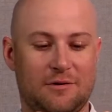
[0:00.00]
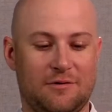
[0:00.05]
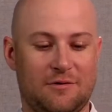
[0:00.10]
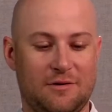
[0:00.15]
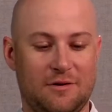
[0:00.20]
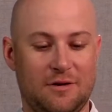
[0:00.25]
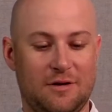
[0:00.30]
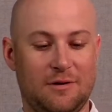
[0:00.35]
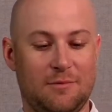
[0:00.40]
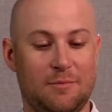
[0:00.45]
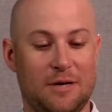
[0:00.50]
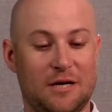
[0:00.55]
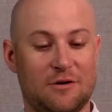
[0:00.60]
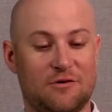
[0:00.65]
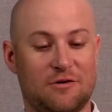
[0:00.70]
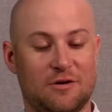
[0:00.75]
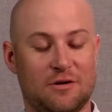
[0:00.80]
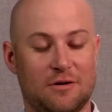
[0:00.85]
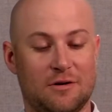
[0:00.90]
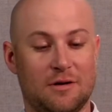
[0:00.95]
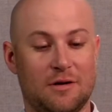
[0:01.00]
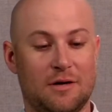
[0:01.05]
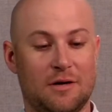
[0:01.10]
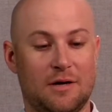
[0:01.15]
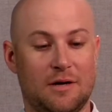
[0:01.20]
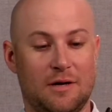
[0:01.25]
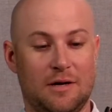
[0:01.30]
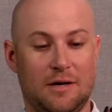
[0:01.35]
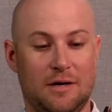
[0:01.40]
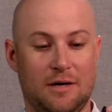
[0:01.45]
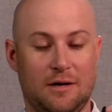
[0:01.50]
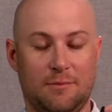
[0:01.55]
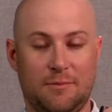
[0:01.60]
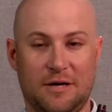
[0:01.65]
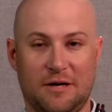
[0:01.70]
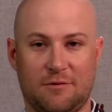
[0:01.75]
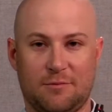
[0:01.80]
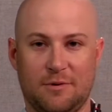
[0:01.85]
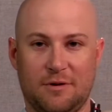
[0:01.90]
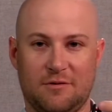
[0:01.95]
has the matching
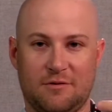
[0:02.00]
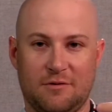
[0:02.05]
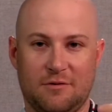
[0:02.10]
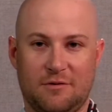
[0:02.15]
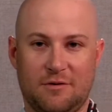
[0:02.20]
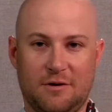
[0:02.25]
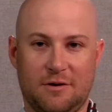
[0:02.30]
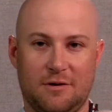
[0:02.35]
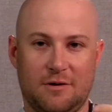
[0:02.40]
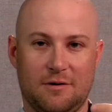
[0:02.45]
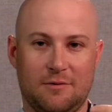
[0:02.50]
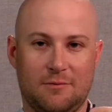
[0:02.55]
backspacers here,